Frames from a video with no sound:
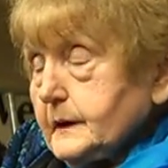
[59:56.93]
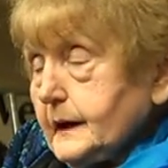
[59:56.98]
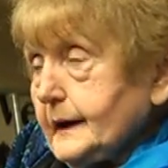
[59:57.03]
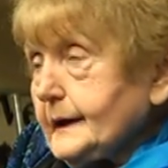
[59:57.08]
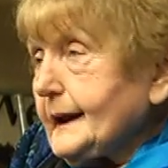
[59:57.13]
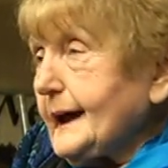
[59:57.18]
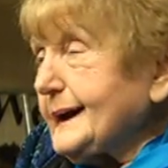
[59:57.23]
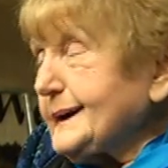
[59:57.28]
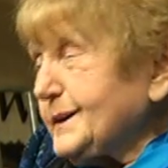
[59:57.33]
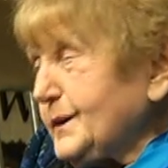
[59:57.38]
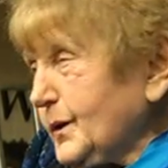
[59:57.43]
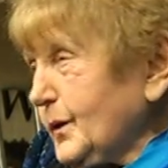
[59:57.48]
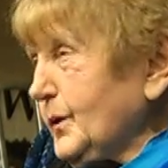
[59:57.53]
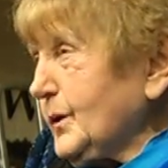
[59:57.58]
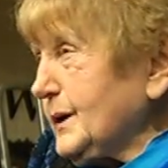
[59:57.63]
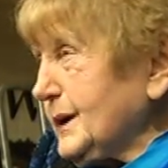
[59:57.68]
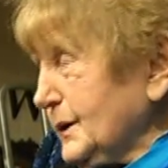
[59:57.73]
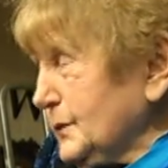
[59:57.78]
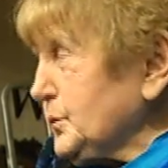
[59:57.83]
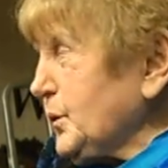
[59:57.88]
and I
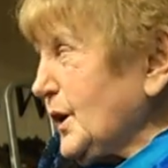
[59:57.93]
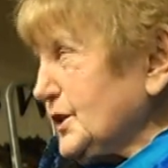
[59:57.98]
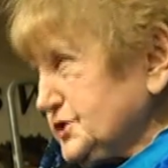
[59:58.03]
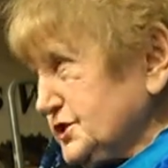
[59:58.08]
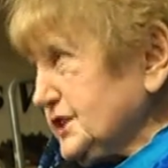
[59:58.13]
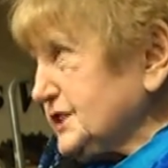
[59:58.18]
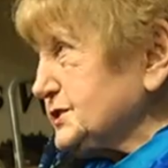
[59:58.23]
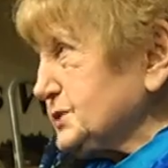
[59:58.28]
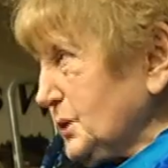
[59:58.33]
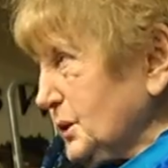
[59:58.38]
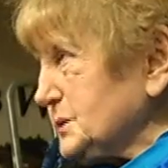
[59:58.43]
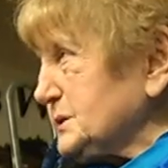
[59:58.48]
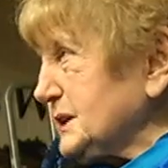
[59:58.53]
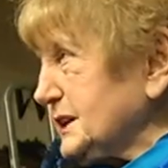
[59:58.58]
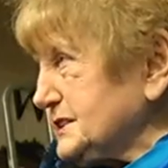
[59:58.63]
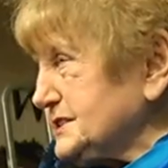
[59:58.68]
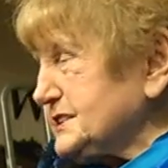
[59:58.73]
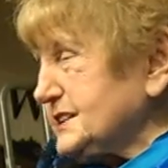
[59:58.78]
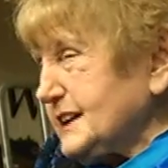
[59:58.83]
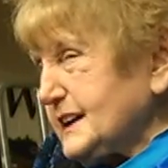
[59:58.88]
called in Washington,
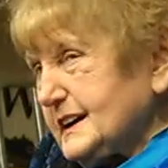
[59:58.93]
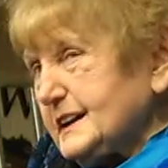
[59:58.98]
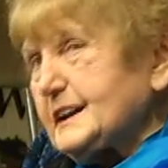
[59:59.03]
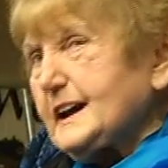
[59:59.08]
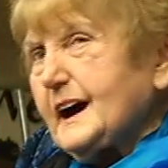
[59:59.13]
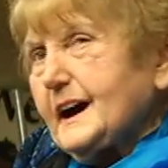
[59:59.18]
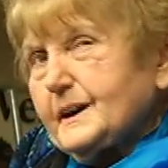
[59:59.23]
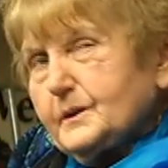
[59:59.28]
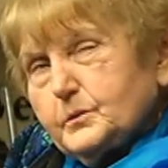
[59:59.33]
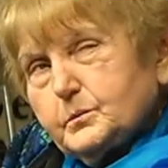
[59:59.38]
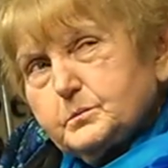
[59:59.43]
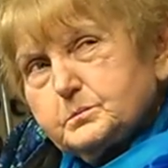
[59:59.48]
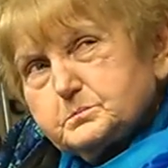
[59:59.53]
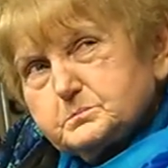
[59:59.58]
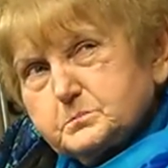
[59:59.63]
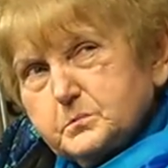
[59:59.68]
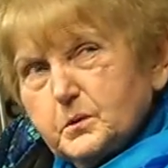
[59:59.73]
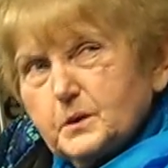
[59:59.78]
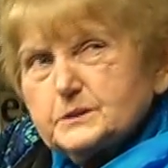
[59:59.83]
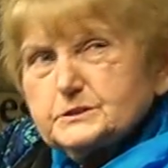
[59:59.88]
D.C., and I
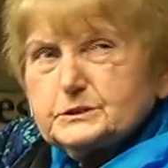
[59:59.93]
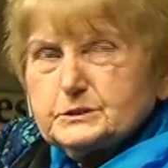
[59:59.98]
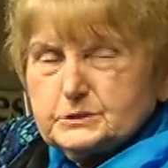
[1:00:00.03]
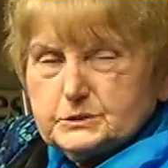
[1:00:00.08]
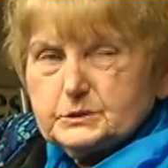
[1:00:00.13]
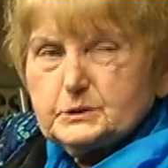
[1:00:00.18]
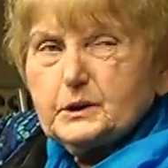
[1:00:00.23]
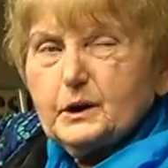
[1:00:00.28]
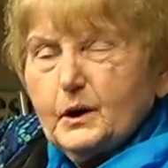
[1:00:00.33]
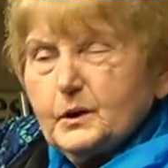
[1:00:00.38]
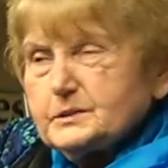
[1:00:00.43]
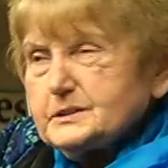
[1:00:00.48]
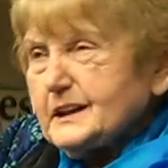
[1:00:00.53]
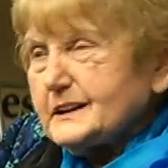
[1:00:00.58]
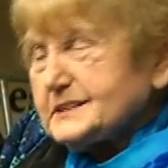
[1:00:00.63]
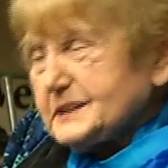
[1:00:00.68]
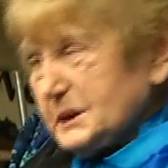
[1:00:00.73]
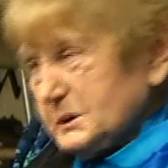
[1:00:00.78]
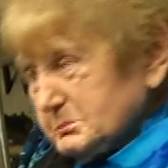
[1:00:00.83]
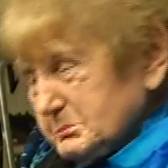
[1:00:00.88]
want you to know
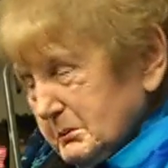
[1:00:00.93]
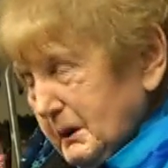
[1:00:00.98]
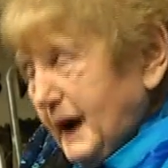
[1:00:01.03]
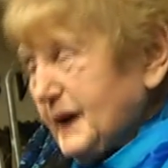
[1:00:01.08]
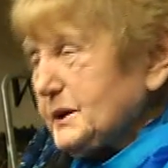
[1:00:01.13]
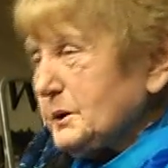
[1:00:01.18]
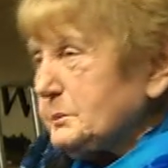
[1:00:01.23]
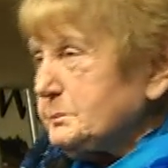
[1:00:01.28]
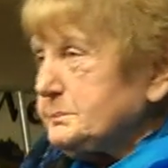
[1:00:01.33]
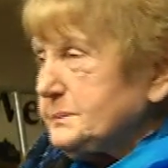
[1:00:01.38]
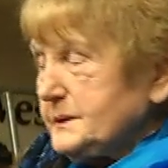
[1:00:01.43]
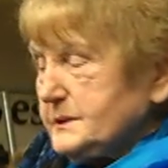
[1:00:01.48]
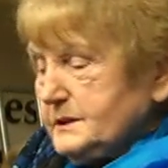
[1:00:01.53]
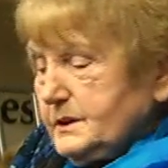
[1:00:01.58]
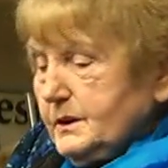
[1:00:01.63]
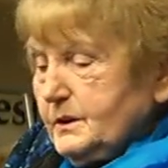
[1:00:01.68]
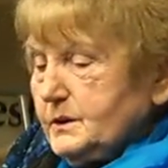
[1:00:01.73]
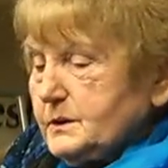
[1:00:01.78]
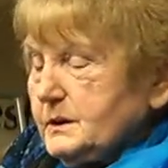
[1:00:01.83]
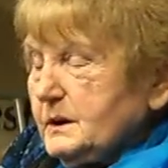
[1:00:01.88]
that, in my
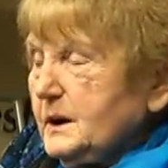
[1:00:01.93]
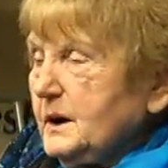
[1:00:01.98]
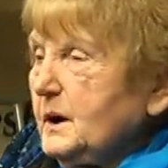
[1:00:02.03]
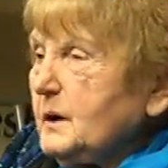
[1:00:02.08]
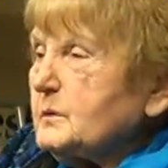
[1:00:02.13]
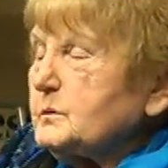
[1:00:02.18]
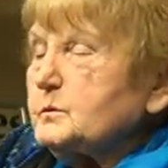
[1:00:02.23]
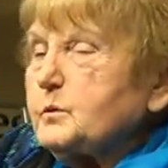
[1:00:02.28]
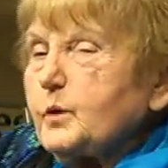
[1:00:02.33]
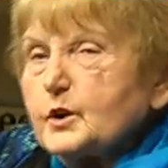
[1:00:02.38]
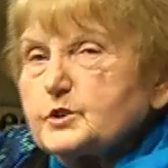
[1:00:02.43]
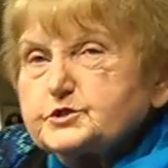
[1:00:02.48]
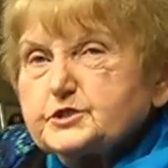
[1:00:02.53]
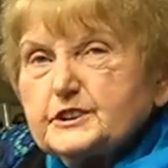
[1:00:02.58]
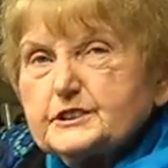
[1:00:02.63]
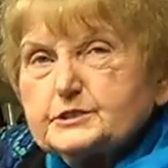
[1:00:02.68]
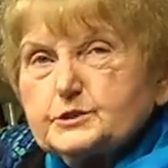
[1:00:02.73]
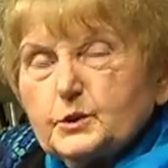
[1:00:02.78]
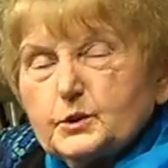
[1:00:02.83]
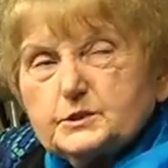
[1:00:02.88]
opinion,
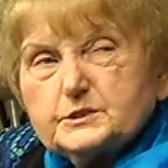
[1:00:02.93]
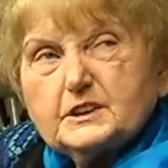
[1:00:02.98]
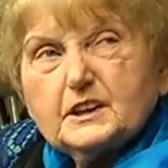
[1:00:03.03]
Washington,